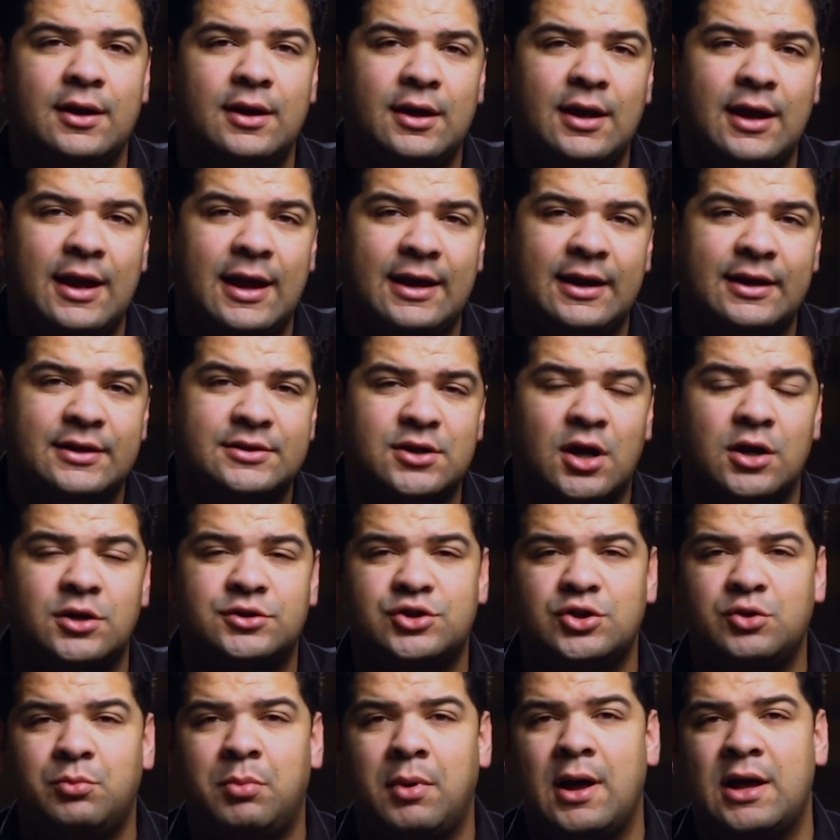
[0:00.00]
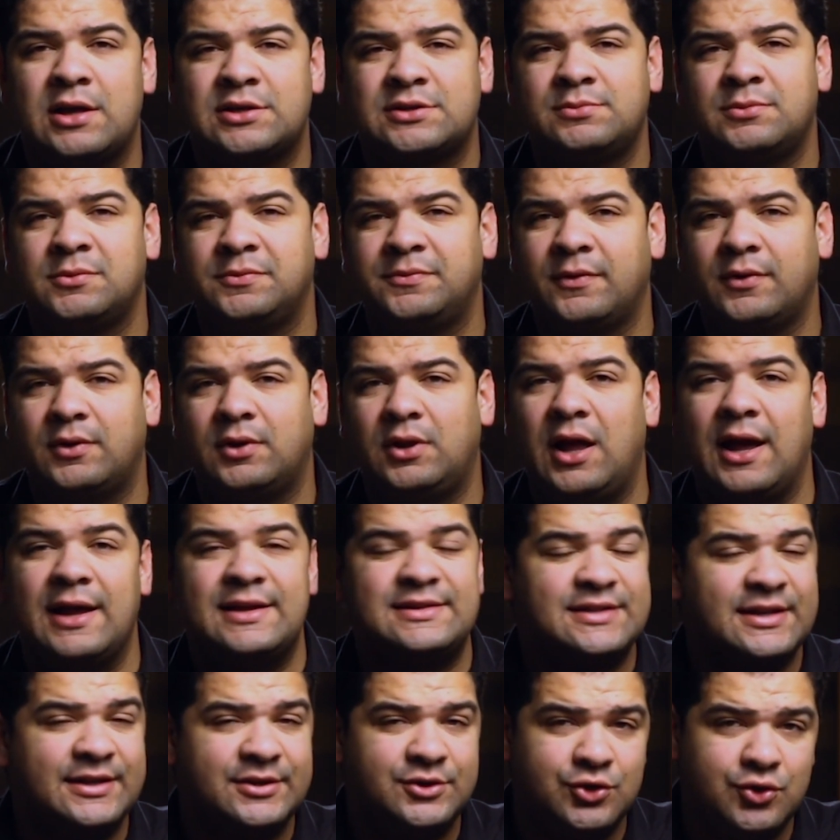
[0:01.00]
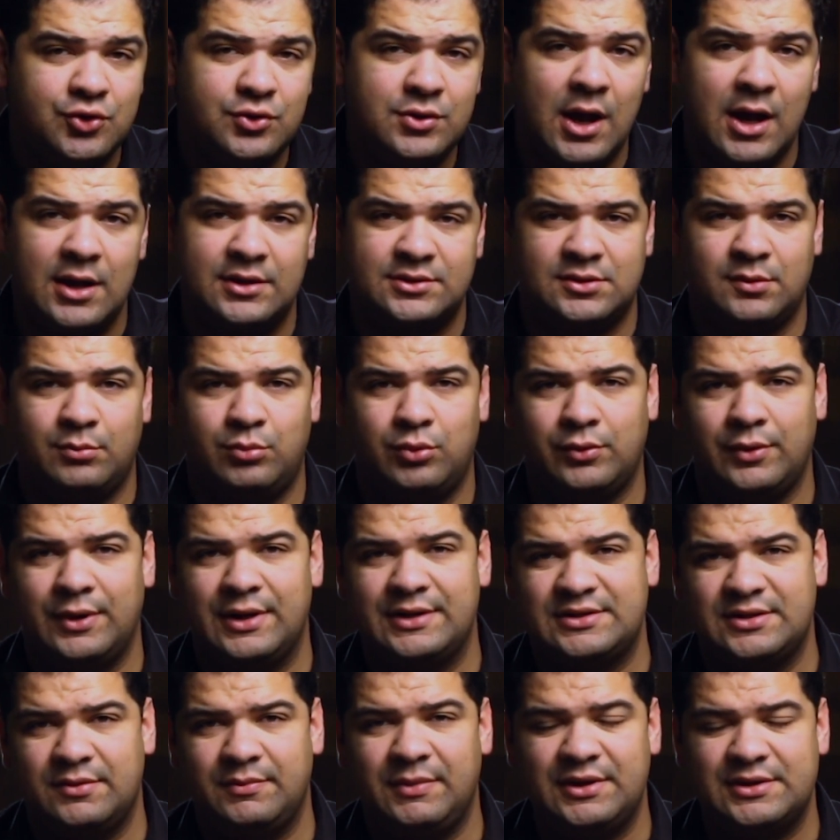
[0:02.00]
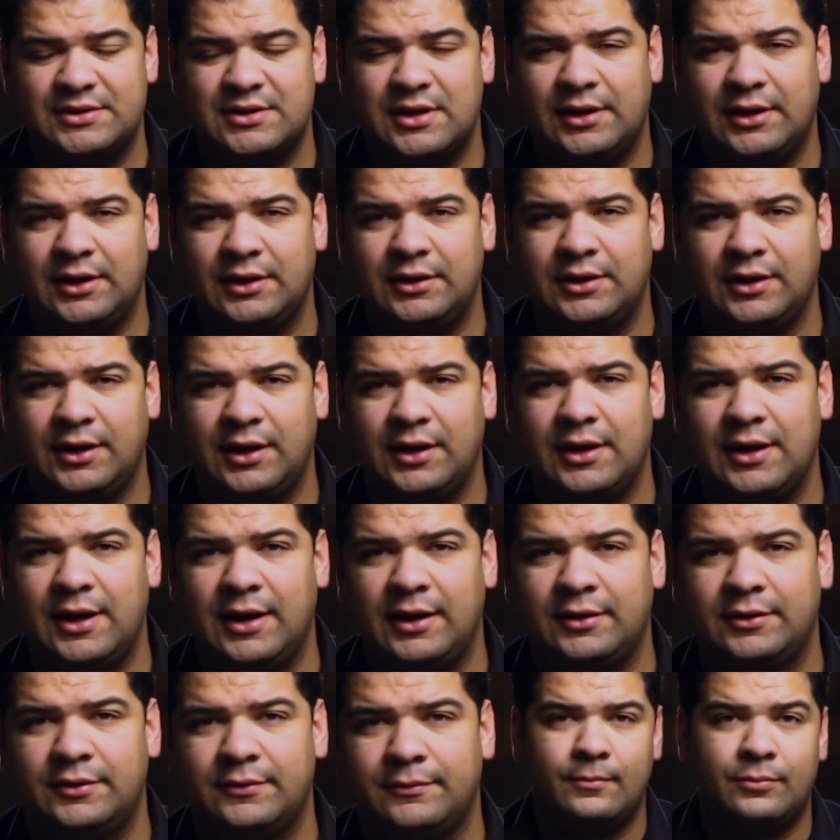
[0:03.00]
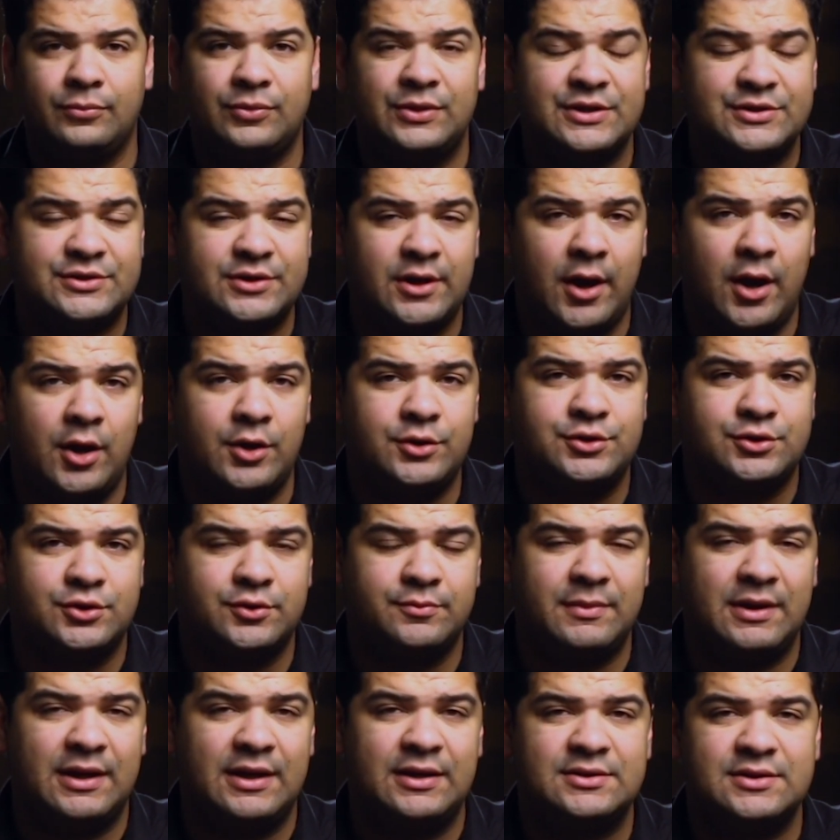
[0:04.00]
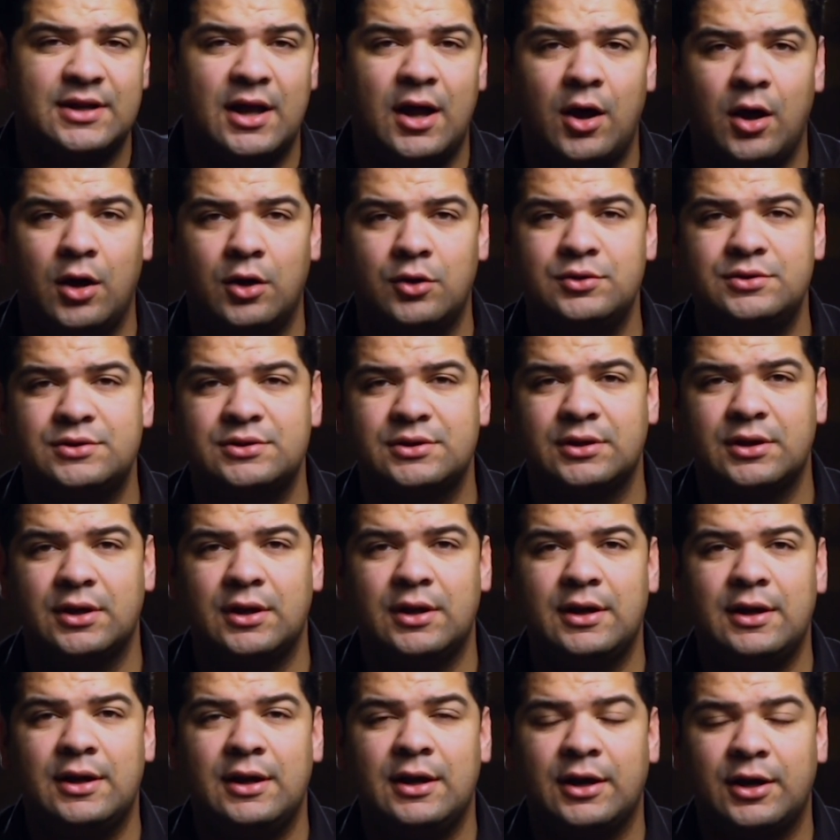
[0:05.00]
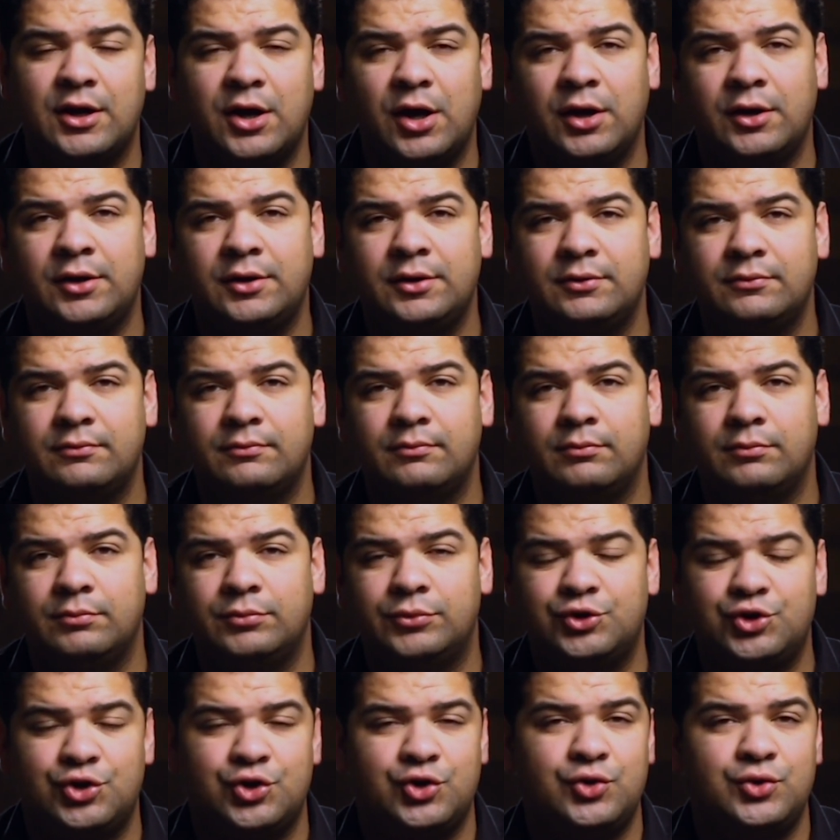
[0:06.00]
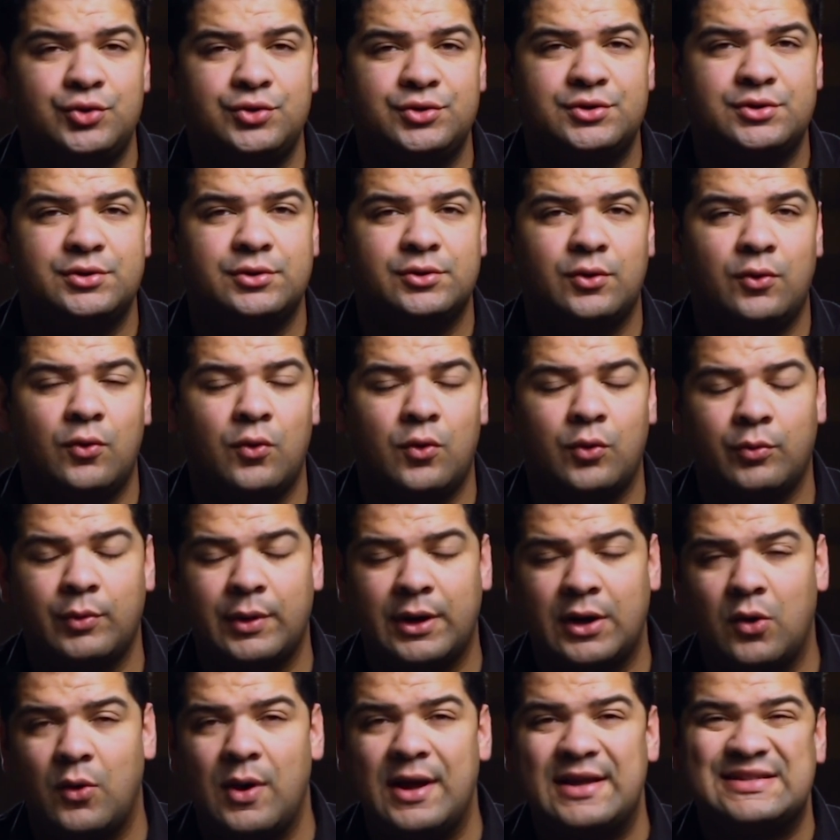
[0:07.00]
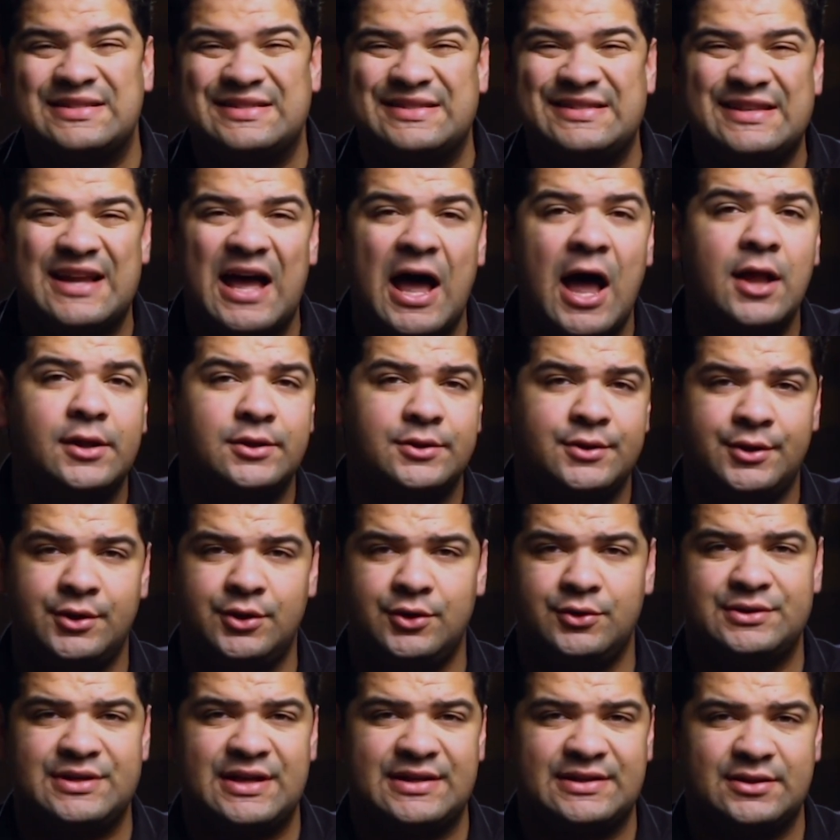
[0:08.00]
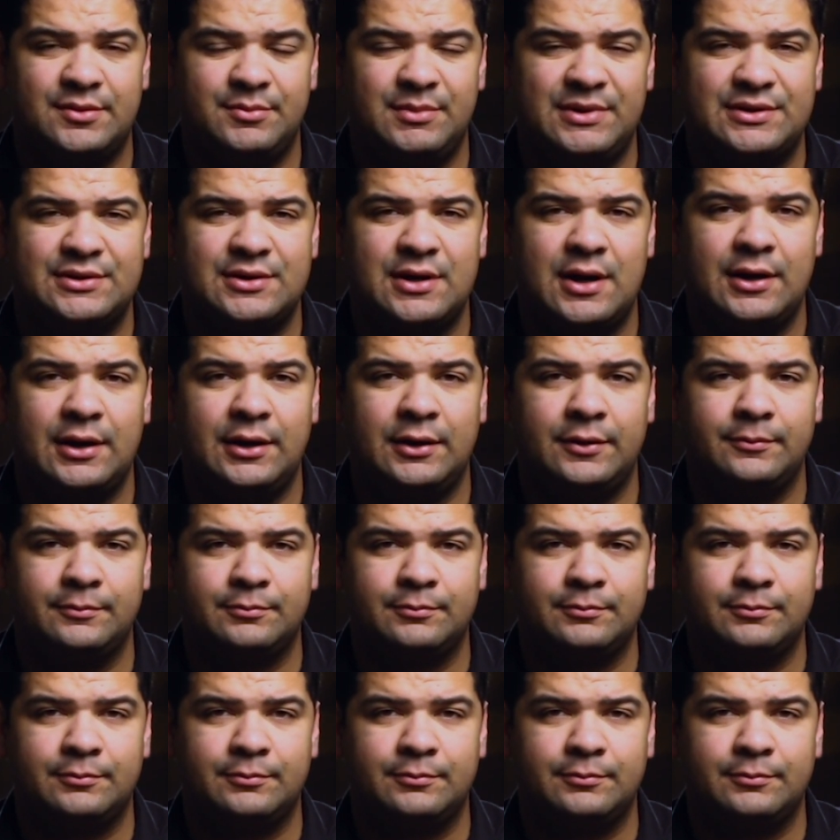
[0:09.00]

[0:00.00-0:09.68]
and it's also possible for clients that do not support SMB signing to connect. This also means a host could choose or request not to use SMB signing.